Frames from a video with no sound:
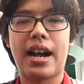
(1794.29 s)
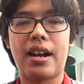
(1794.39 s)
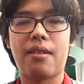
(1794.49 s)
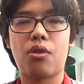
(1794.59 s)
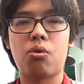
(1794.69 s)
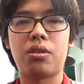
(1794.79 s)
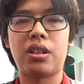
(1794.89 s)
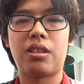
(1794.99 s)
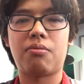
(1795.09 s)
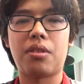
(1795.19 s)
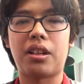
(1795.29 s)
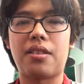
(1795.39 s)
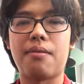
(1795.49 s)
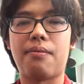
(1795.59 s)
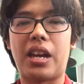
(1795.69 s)
I have only
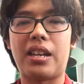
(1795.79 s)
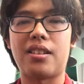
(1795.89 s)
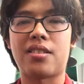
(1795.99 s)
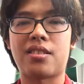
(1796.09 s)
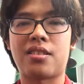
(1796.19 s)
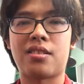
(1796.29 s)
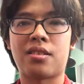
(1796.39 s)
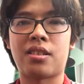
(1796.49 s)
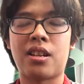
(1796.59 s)
really the vaguest